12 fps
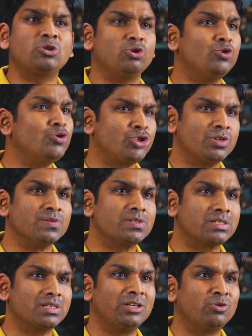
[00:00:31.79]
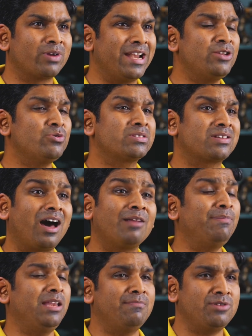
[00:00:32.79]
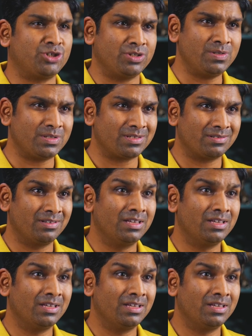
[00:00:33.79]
solutions to reduce carbon emissions